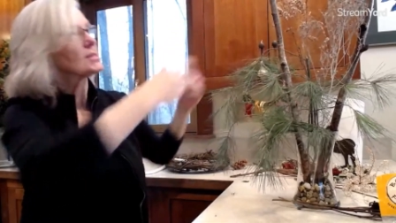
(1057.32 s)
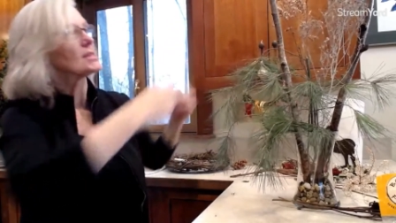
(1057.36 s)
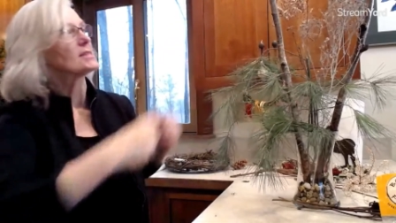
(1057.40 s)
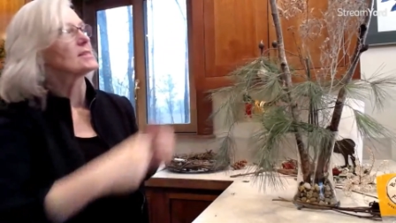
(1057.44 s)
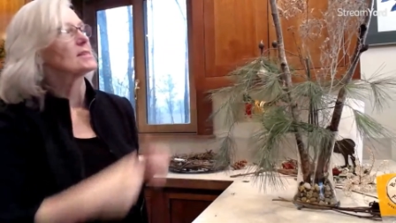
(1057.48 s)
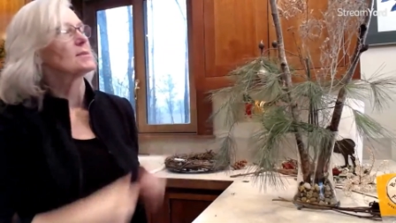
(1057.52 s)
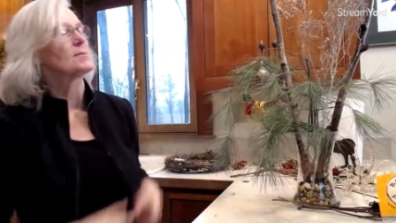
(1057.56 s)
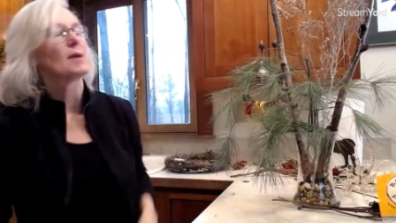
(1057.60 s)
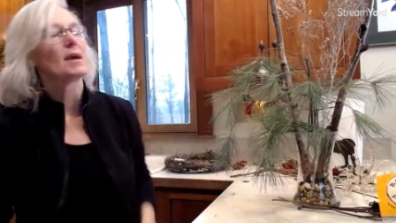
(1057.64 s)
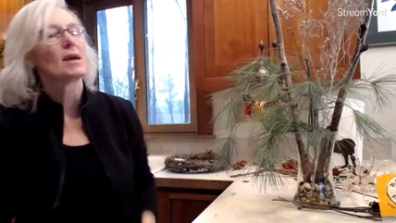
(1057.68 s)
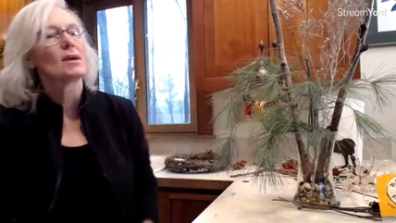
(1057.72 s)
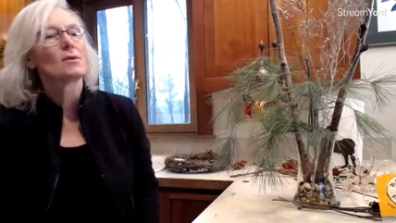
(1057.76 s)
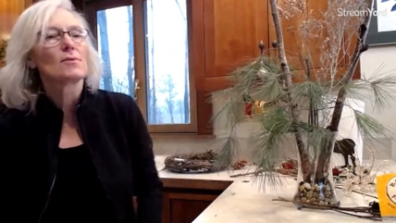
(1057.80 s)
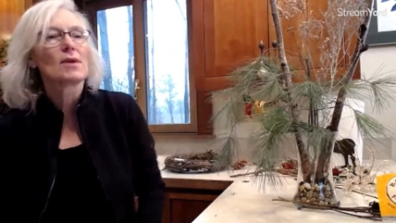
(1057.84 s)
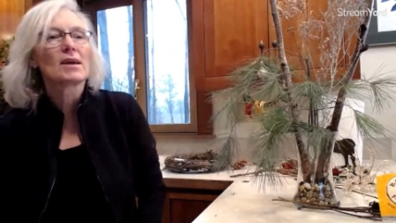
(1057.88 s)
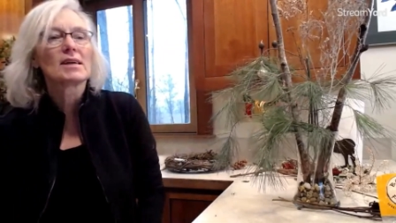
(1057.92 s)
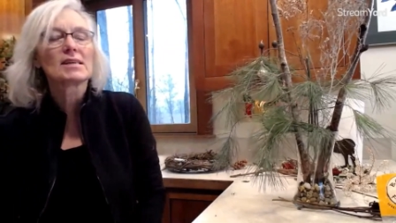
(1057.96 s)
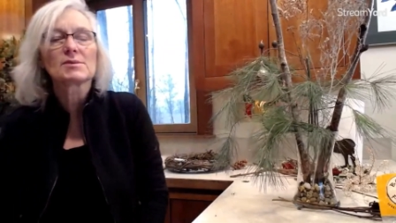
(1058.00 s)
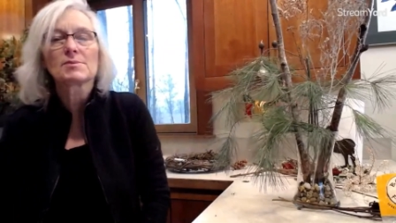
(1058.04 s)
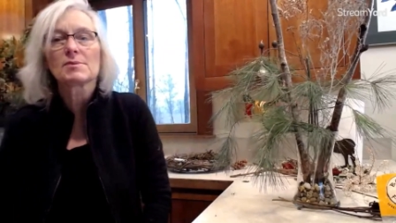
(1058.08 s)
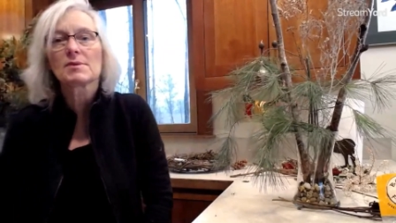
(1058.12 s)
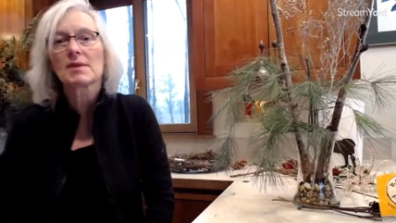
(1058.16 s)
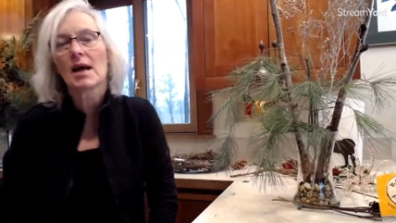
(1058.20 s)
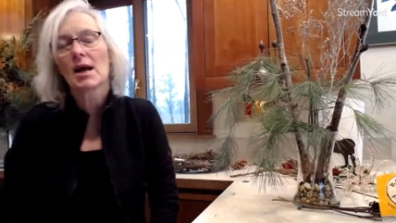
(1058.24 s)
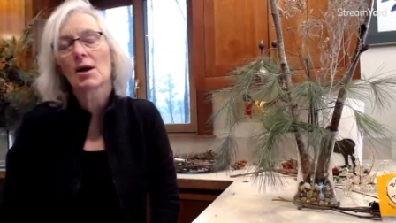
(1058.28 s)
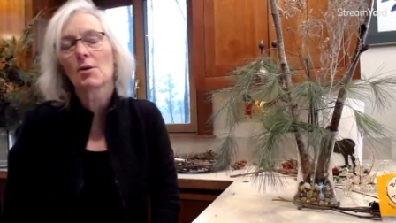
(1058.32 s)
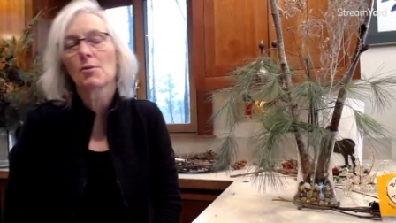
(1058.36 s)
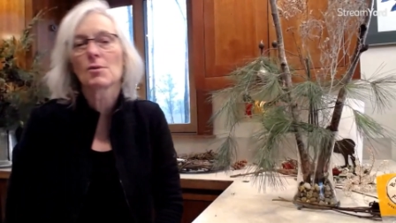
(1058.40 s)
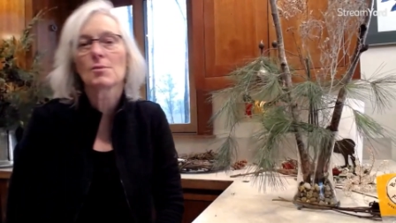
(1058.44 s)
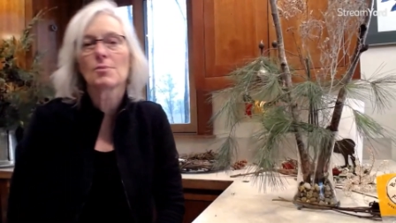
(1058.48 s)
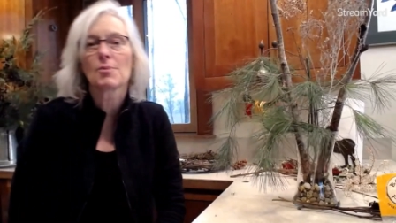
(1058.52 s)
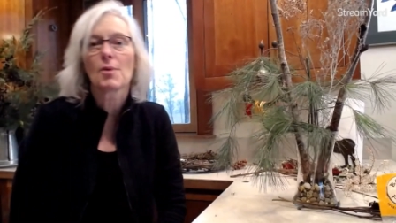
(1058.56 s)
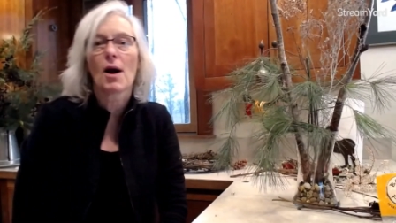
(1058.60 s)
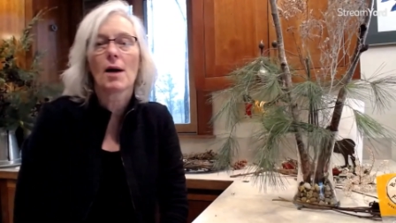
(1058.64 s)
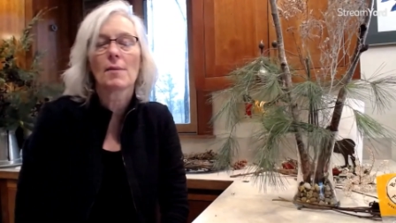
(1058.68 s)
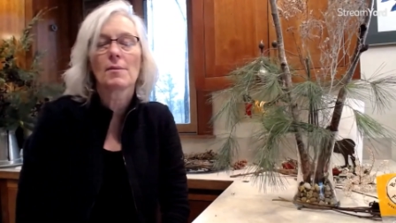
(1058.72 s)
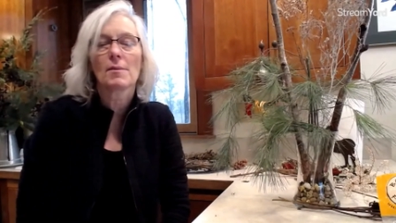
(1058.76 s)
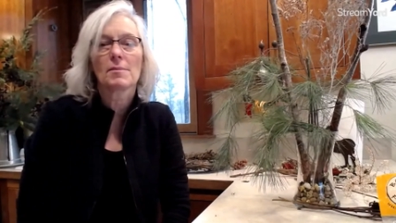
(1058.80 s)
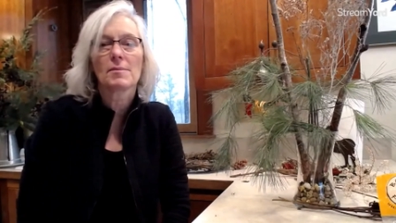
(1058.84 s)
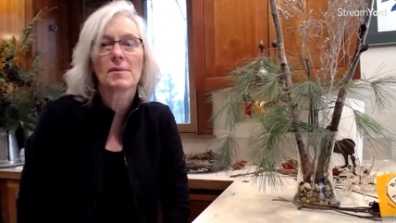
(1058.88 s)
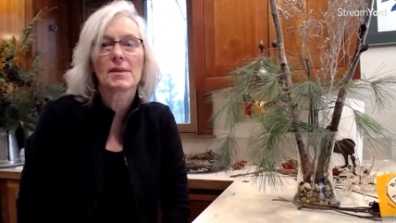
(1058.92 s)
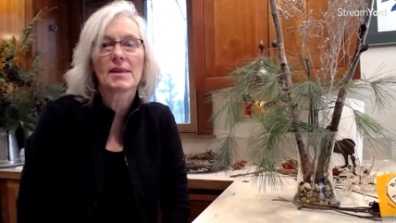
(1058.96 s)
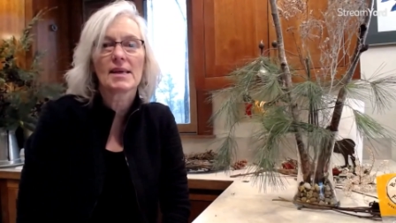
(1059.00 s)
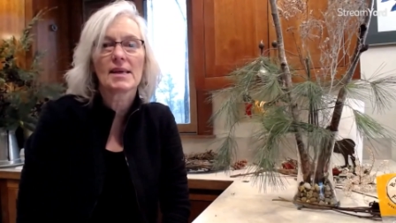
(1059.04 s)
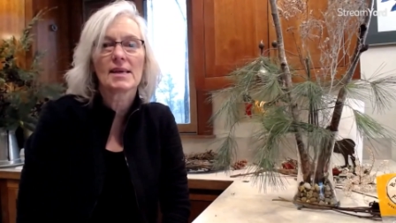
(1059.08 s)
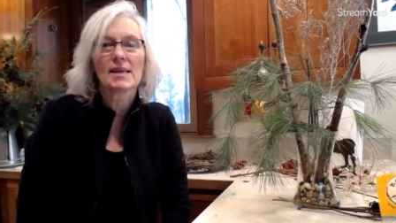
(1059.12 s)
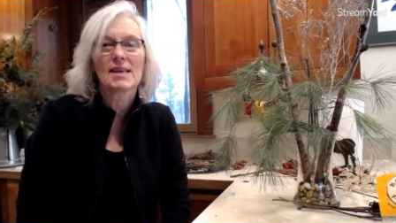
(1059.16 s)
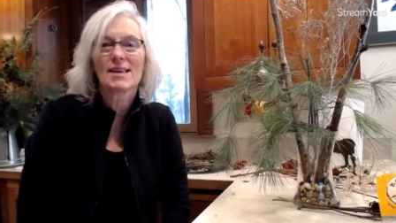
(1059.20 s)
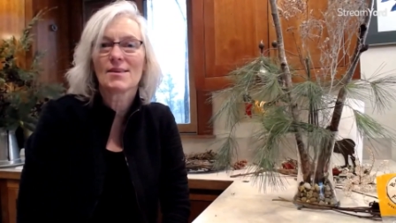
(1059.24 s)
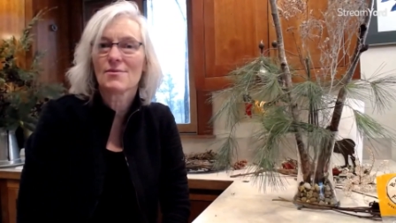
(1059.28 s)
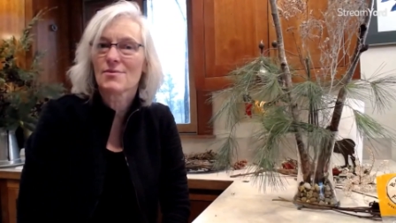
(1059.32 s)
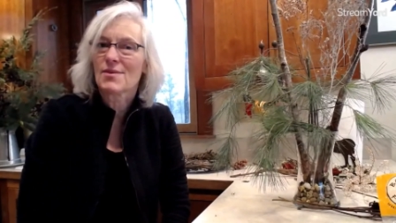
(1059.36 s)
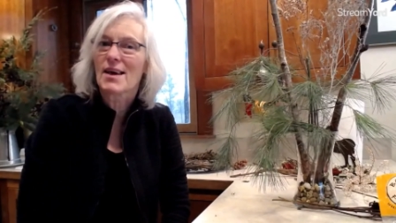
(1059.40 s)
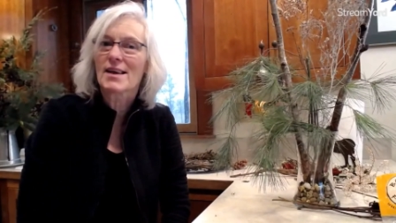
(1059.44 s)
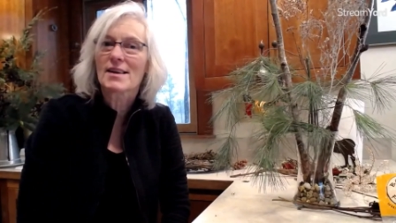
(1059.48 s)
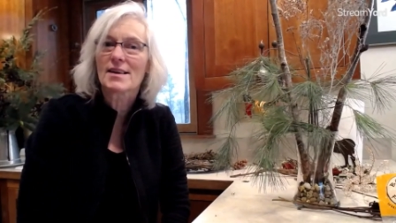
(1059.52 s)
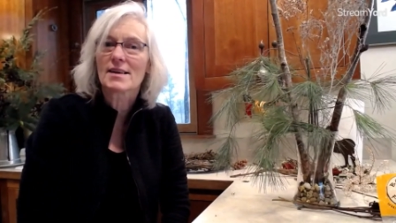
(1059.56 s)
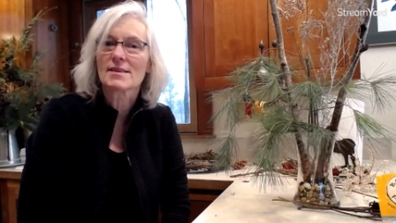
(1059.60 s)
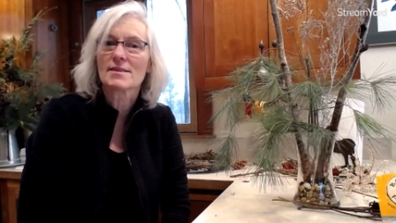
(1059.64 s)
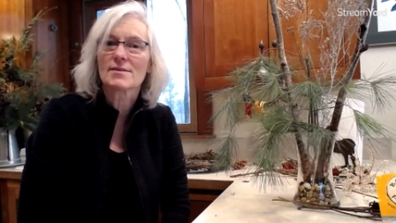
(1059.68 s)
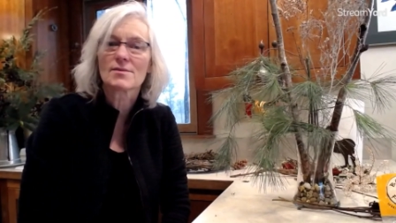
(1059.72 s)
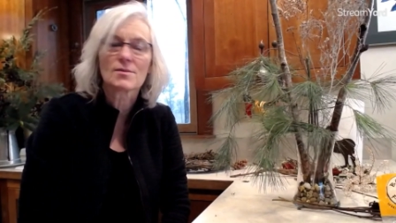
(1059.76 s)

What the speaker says: use this in my arrangement. I would probably give that